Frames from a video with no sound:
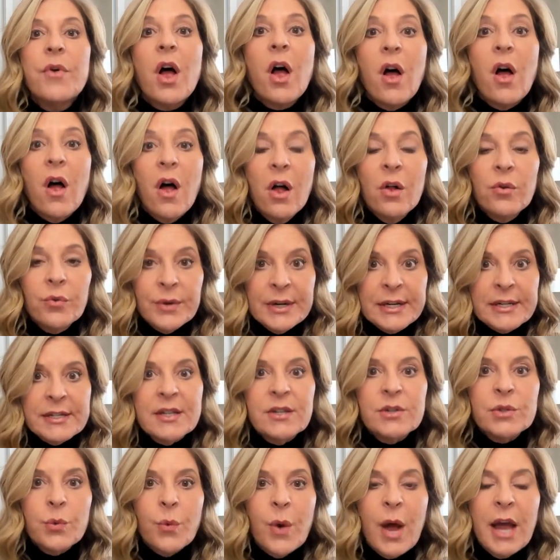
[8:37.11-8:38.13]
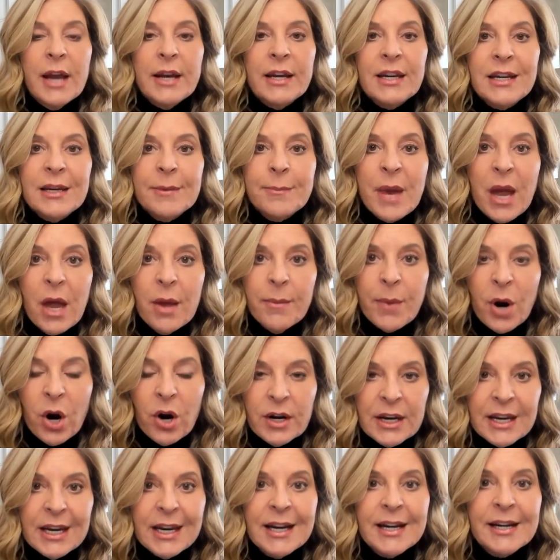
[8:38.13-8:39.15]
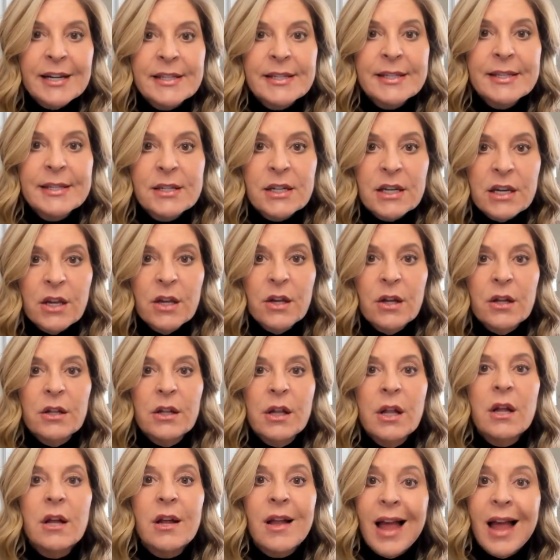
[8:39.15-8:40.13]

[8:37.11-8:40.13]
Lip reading: all reasons why email marketing is still,